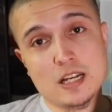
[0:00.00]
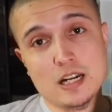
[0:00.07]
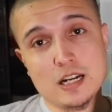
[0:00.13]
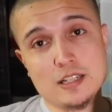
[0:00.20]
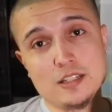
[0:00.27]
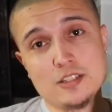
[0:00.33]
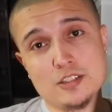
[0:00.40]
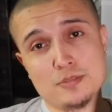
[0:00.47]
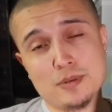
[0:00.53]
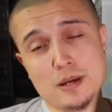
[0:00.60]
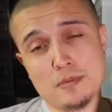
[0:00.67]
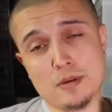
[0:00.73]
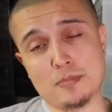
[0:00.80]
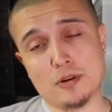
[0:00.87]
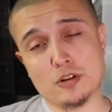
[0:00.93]
I did just buy
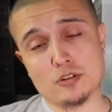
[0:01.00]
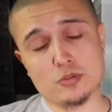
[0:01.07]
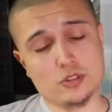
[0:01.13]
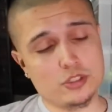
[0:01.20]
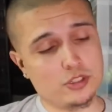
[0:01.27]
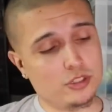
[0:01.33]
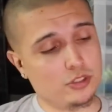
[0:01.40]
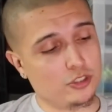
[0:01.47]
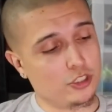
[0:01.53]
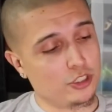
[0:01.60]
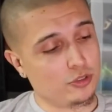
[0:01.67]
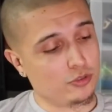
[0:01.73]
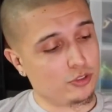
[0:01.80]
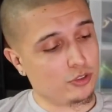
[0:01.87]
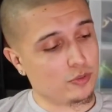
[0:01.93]
me a Paul George
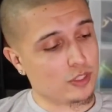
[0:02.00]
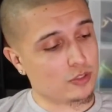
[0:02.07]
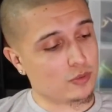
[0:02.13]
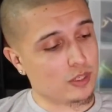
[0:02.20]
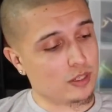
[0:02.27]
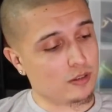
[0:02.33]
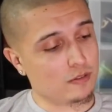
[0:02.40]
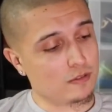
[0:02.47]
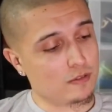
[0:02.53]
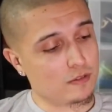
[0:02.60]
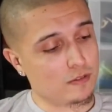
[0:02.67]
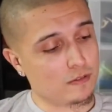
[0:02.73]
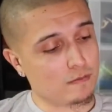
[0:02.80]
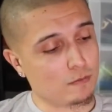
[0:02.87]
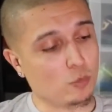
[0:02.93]
shoe too as well.
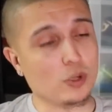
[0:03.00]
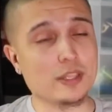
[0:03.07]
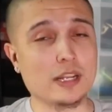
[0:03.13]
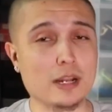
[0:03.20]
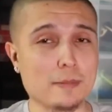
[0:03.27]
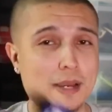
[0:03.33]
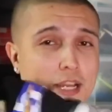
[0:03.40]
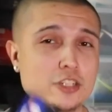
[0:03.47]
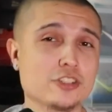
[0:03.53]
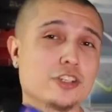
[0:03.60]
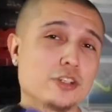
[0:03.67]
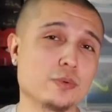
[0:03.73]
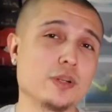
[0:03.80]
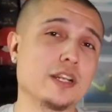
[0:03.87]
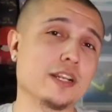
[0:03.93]
One that I'm actually going
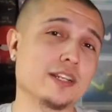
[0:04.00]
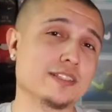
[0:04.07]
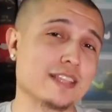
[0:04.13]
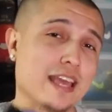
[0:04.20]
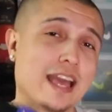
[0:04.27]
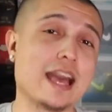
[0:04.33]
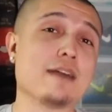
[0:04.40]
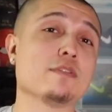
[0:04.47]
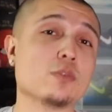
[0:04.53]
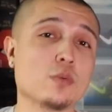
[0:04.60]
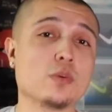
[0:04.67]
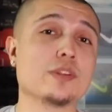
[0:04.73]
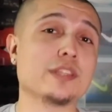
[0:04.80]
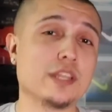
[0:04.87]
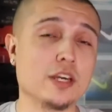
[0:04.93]
to wear because I haven't
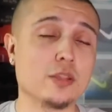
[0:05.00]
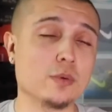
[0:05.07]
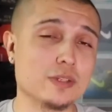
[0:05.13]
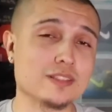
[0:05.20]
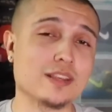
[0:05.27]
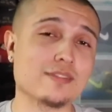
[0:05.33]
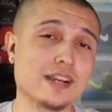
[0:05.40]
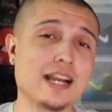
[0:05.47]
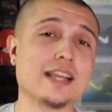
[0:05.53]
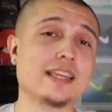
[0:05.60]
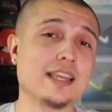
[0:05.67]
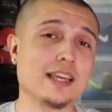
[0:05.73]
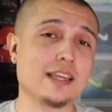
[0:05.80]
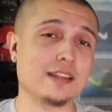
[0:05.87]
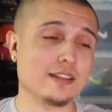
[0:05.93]
worn the other ones I've got
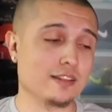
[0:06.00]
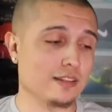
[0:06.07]
yet.